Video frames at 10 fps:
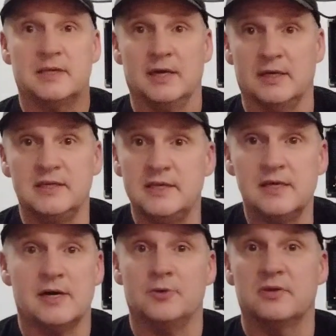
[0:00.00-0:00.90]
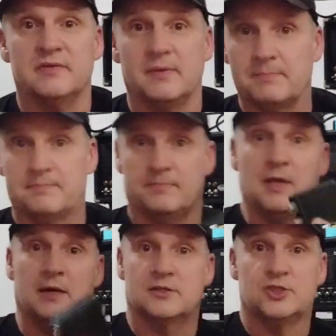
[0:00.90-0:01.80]
get a year out of
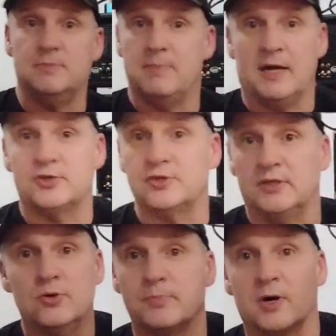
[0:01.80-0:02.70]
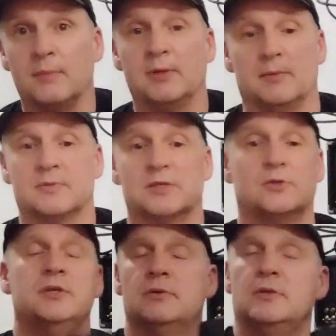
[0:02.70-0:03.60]
a cheap battery, no problem. So
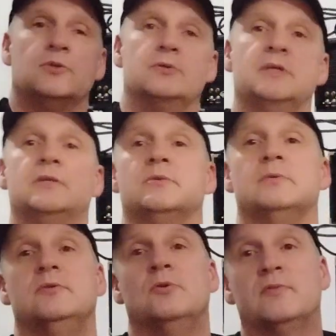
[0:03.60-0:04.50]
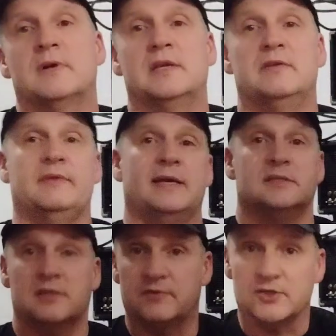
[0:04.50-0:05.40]
you don't need to overly
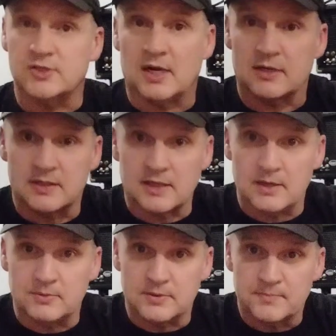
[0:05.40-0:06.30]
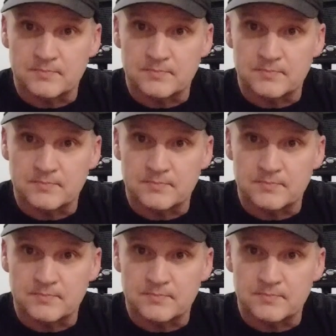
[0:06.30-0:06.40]
invest if you're starting out.